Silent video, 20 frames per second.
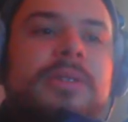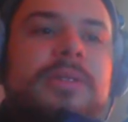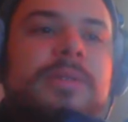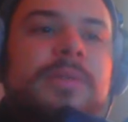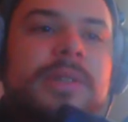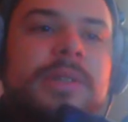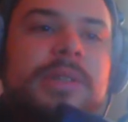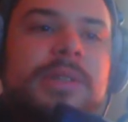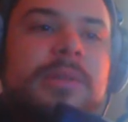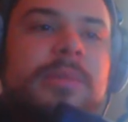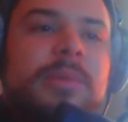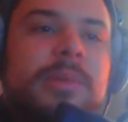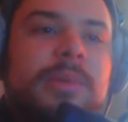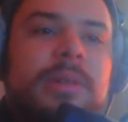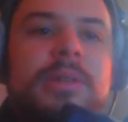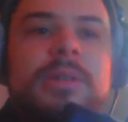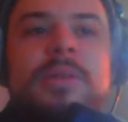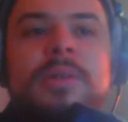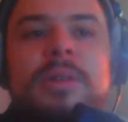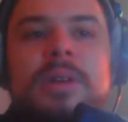of
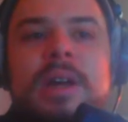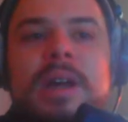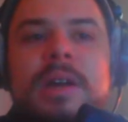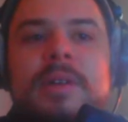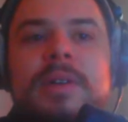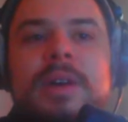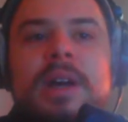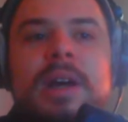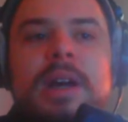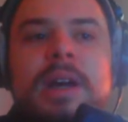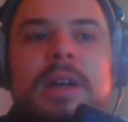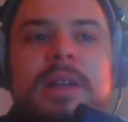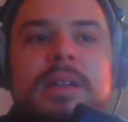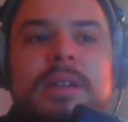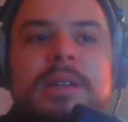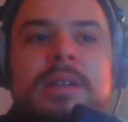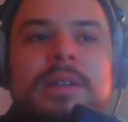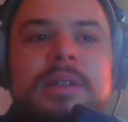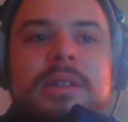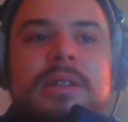discipline or have
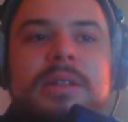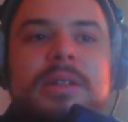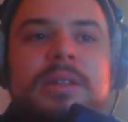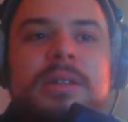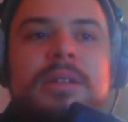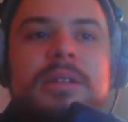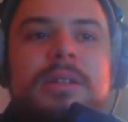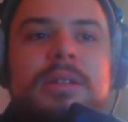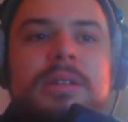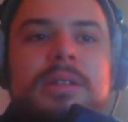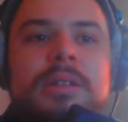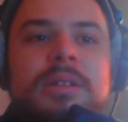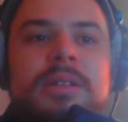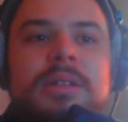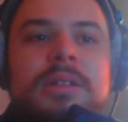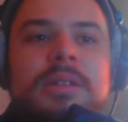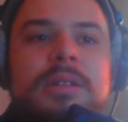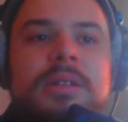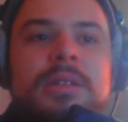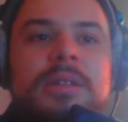
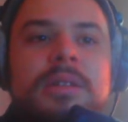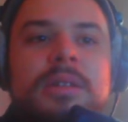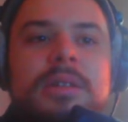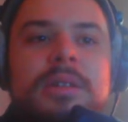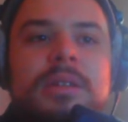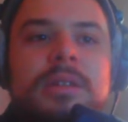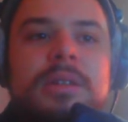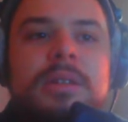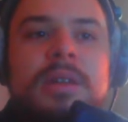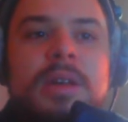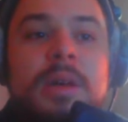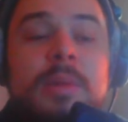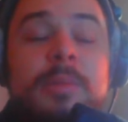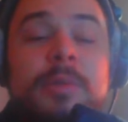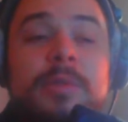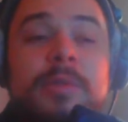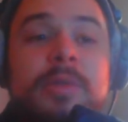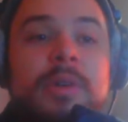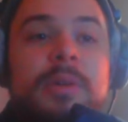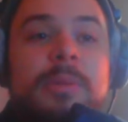a
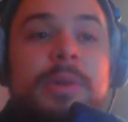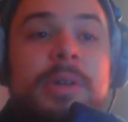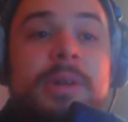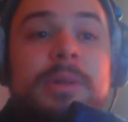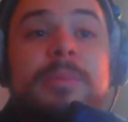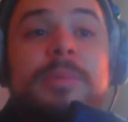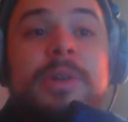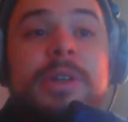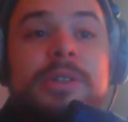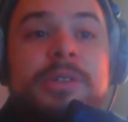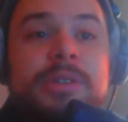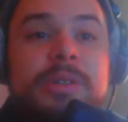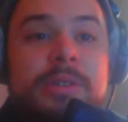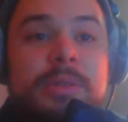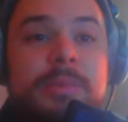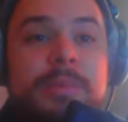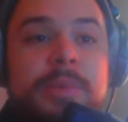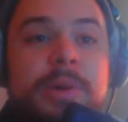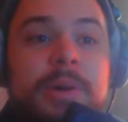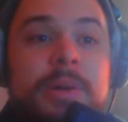preferably a mixture
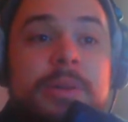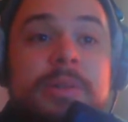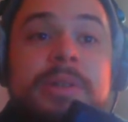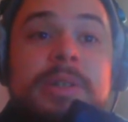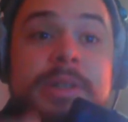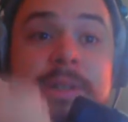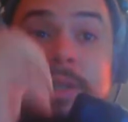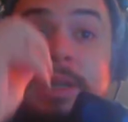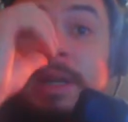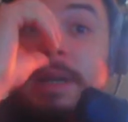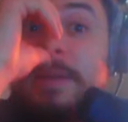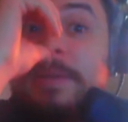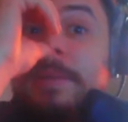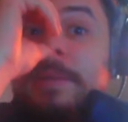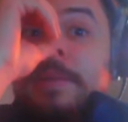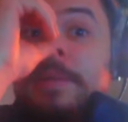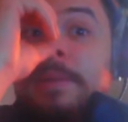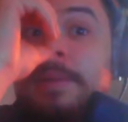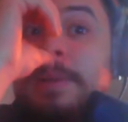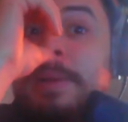of both? Because I
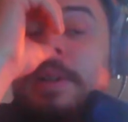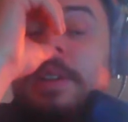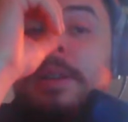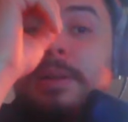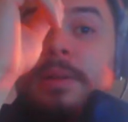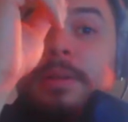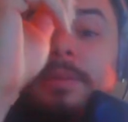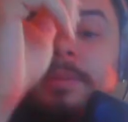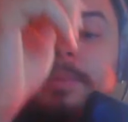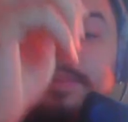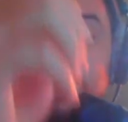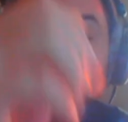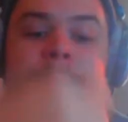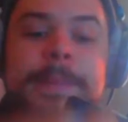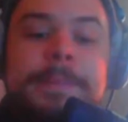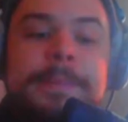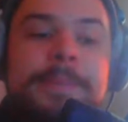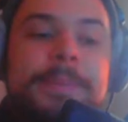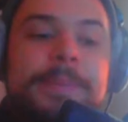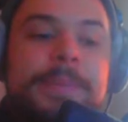have, I don't
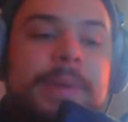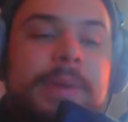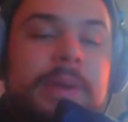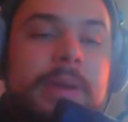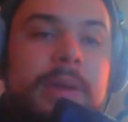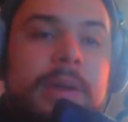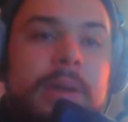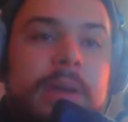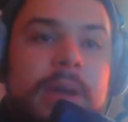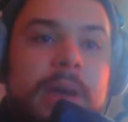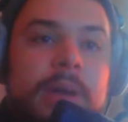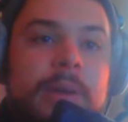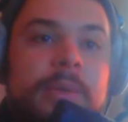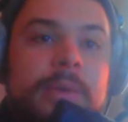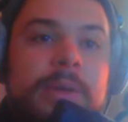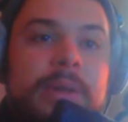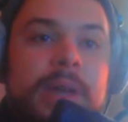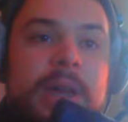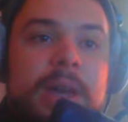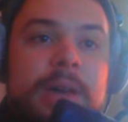
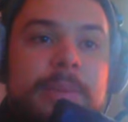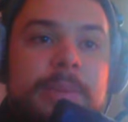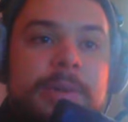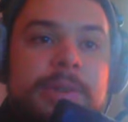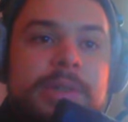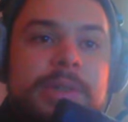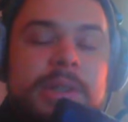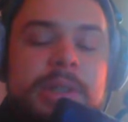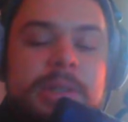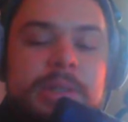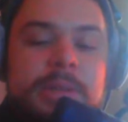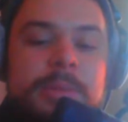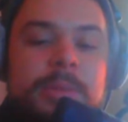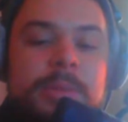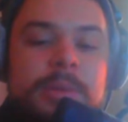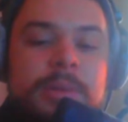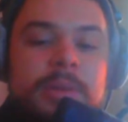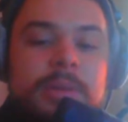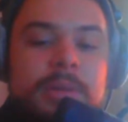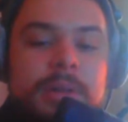really have much
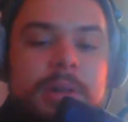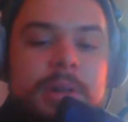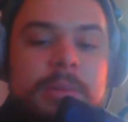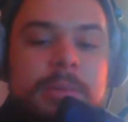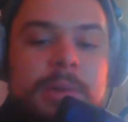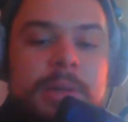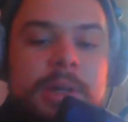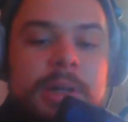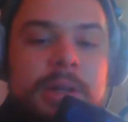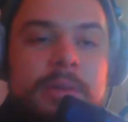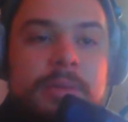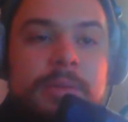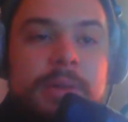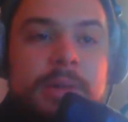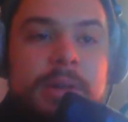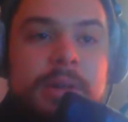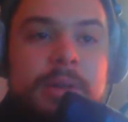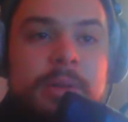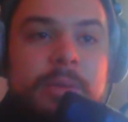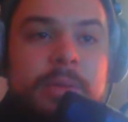discipline. I'm kind of
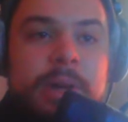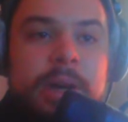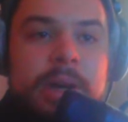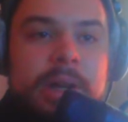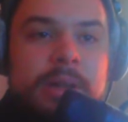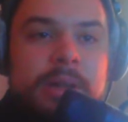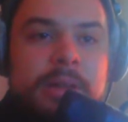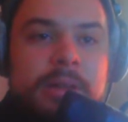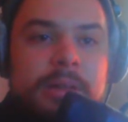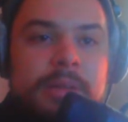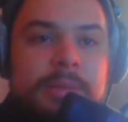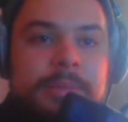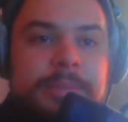erratic.